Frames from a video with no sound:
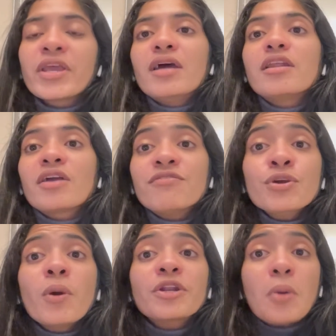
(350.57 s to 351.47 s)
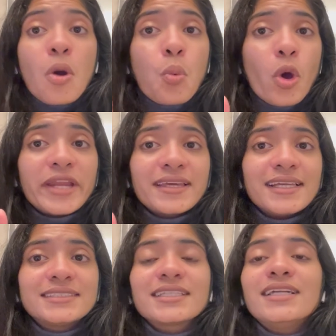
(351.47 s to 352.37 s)
Now, if you want to avoid
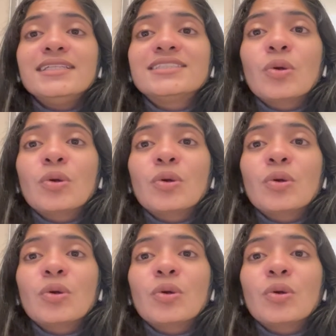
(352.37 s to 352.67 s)
case studies,